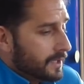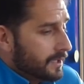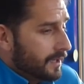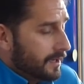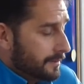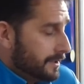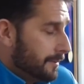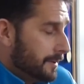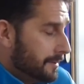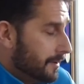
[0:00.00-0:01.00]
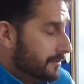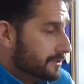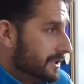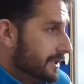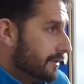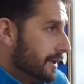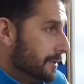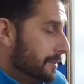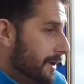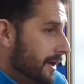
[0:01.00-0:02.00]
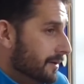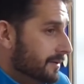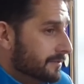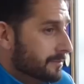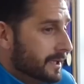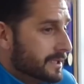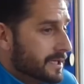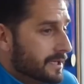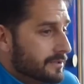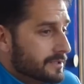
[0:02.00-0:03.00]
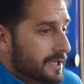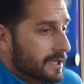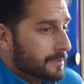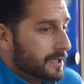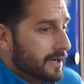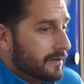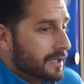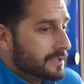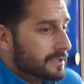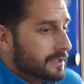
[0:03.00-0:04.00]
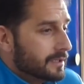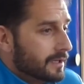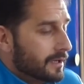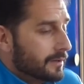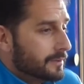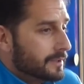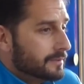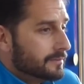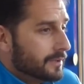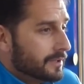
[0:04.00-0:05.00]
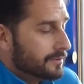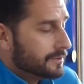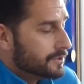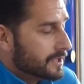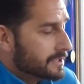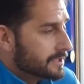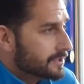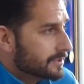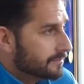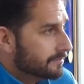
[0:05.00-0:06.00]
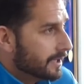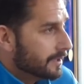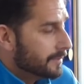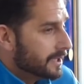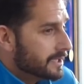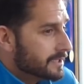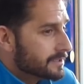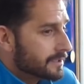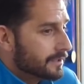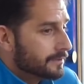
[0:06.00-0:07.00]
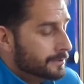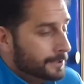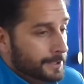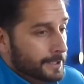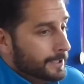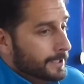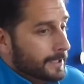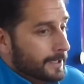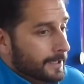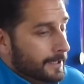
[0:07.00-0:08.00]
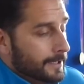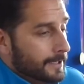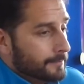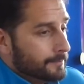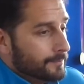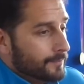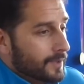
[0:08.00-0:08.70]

Yeah, I mean, obviously incredibly proud of my tenure as Academy Director. We went through a transition many years ago, and